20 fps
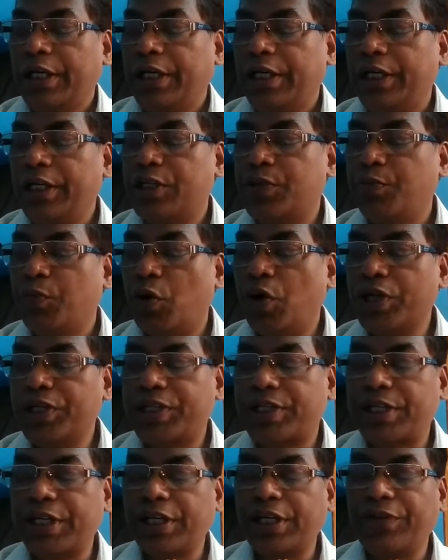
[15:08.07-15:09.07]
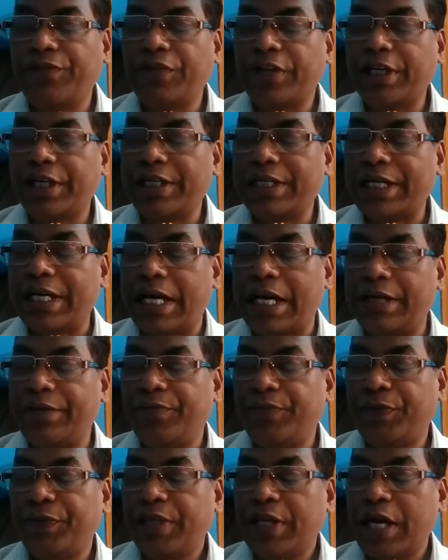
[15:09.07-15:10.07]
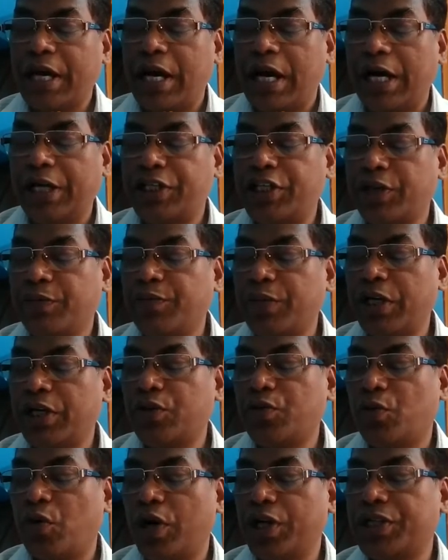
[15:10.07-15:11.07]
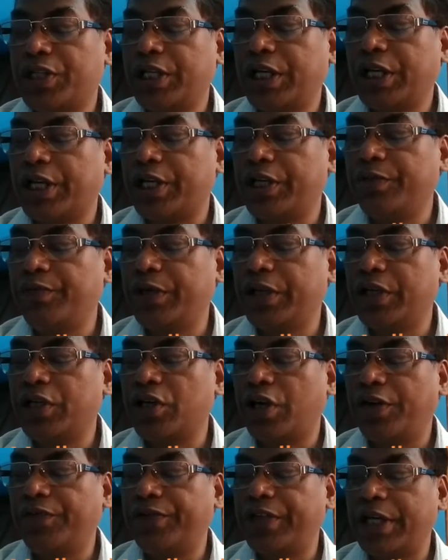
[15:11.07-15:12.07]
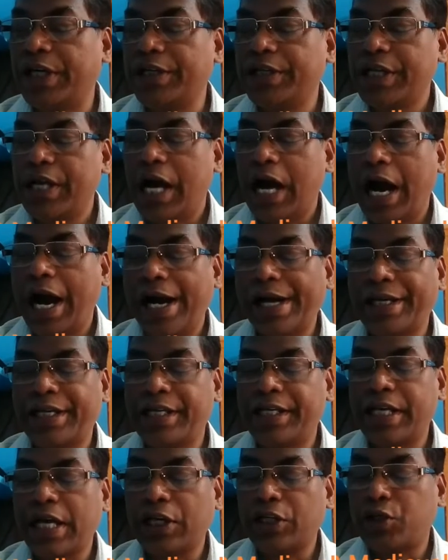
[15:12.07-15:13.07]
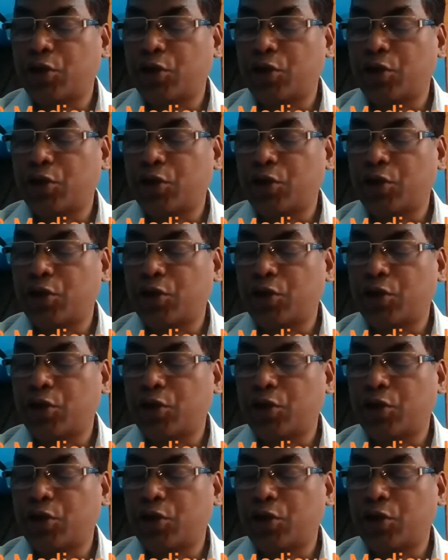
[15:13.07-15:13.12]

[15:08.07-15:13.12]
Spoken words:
His most significant achievement was the rebuild of the Hagia